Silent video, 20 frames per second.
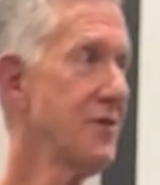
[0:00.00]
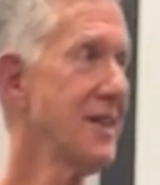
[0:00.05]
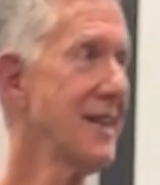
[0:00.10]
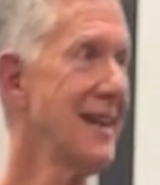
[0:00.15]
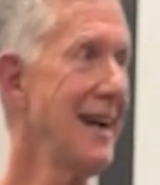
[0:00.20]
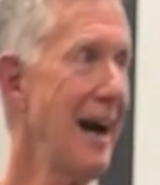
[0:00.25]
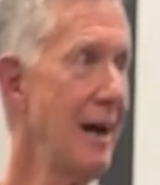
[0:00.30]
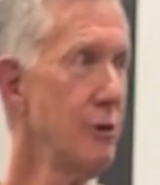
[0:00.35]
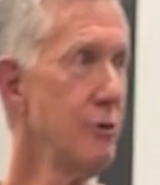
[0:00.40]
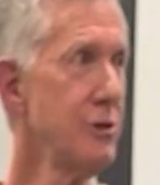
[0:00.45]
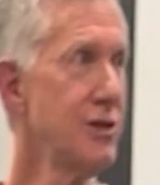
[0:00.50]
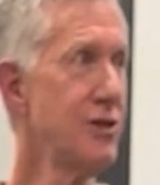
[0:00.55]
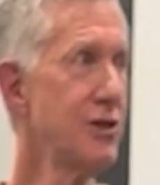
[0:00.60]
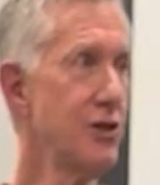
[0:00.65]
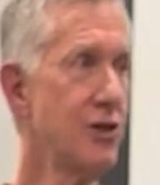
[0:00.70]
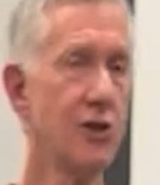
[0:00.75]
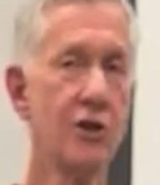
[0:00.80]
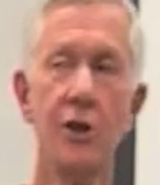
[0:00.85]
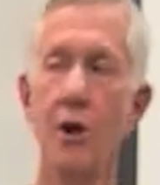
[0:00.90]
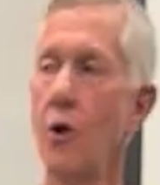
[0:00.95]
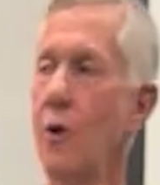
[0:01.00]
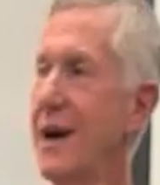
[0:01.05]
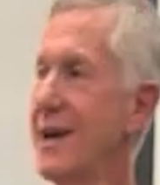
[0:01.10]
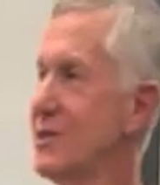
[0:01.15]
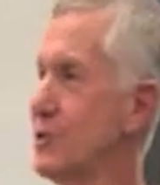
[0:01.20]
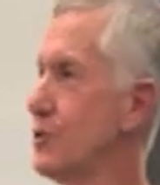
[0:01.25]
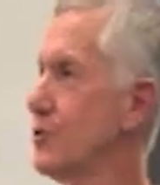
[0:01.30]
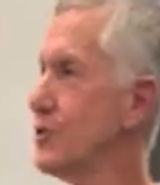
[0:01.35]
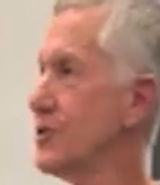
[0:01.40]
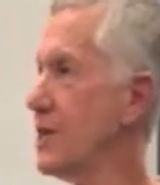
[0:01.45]
the couch to go
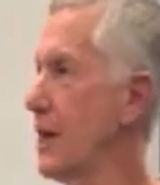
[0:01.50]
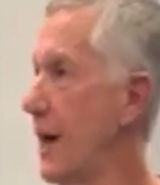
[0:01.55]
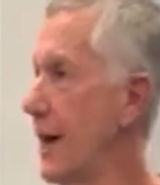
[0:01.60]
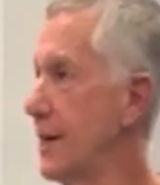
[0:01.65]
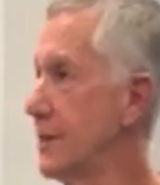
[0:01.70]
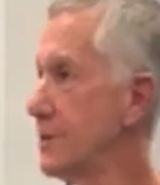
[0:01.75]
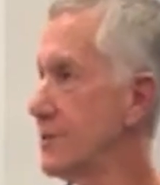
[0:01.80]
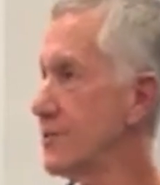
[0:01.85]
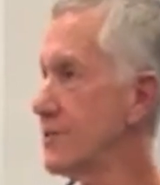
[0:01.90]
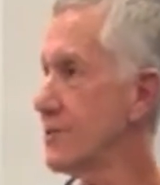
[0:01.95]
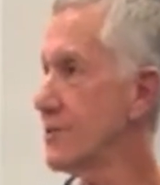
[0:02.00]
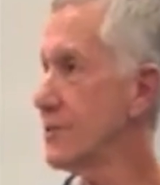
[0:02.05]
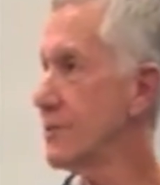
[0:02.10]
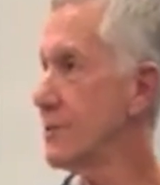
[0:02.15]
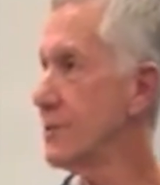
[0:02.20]
exercise,